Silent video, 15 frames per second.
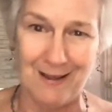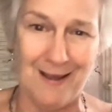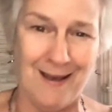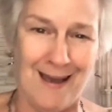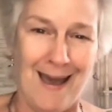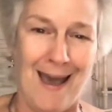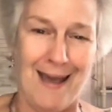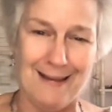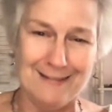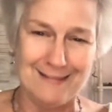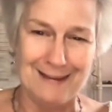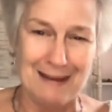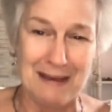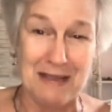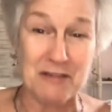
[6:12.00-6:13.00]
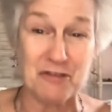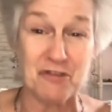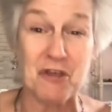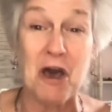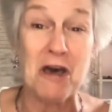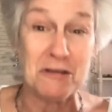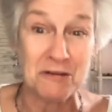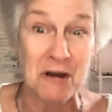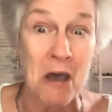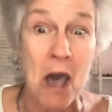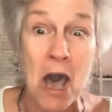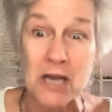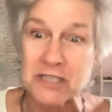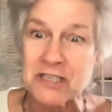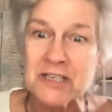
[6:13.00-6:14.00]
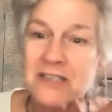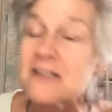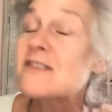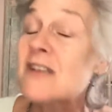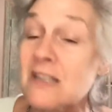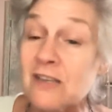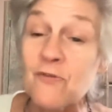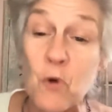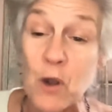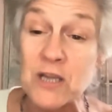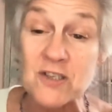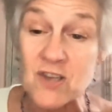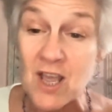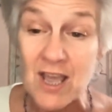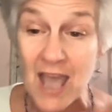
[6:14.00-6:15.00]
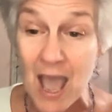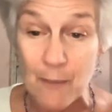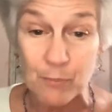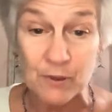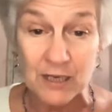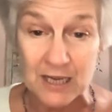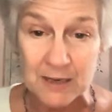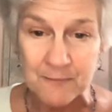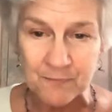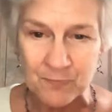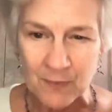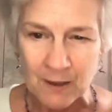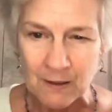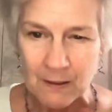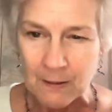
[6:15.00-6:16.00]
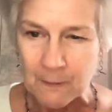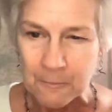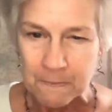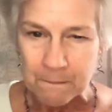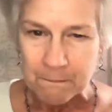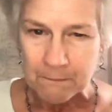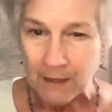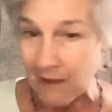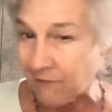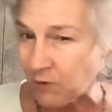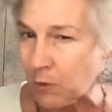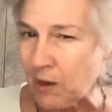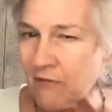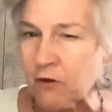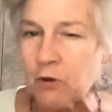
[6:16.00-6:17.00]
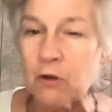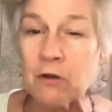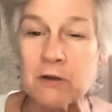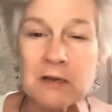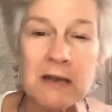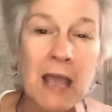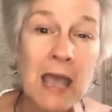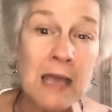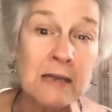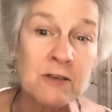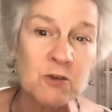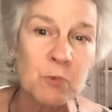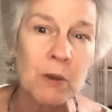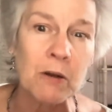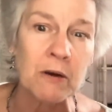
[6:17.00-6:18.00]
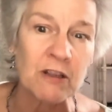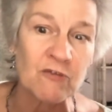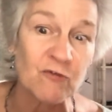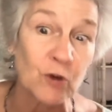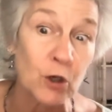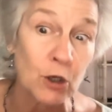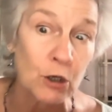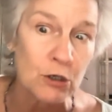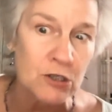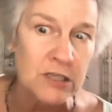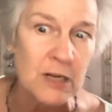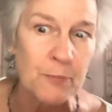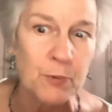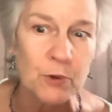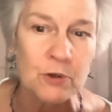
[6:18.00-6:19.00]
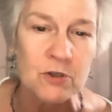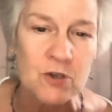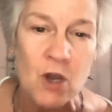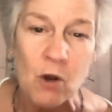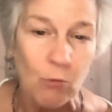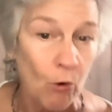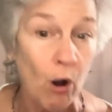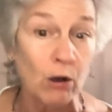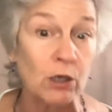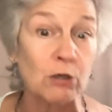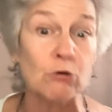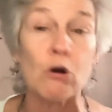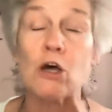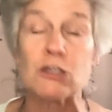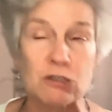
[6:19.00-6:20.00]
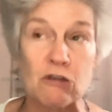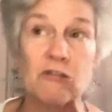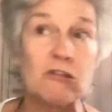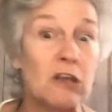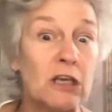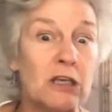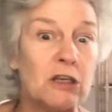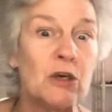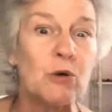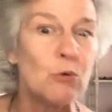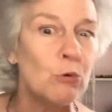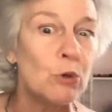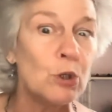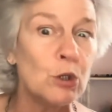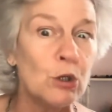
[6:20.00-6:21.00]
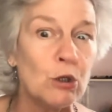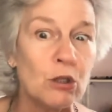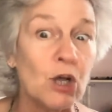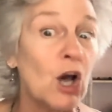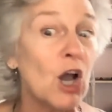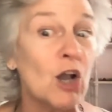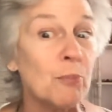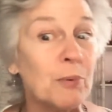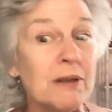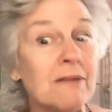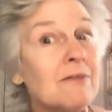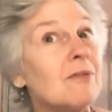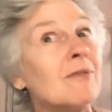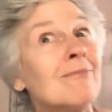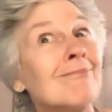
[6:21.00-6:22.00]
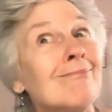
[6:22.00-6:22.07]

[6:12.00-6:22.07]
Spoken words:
"Ah, I thought not," said the voice happily. "Have you ever heard an ant wearing fur slippers walk across a thick wool carpet?"